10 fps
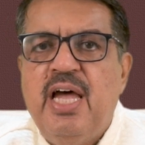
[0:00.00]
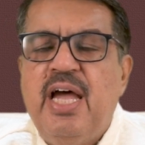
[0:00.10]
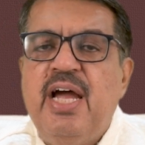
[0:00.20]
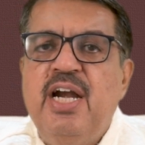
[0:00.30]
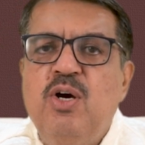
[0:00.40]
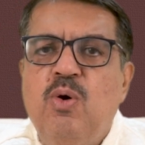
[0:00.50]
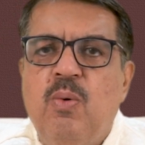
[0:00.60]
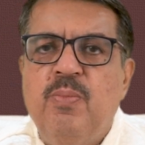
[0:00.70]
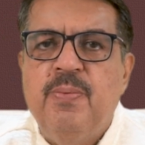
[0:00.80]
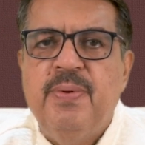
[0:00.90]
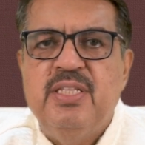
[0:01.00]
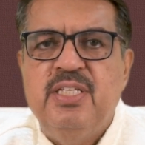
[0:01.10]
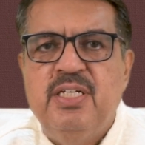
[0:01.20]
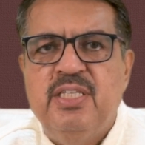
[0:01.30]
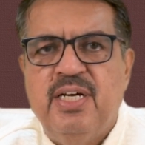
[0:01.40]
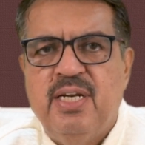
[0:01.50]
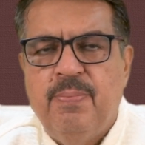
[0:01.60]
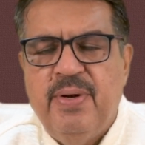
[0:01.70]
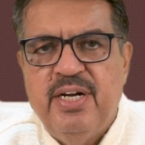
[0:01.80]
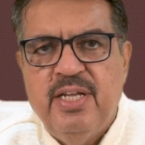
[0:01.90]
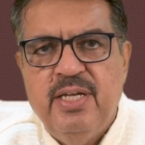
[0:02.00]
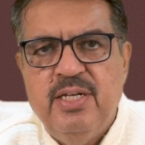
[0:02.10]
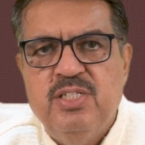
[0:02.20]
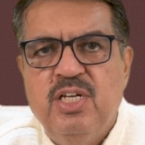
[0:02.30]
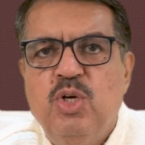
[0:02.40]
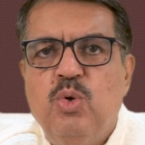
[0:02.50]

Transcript: and homeopathic therapeutics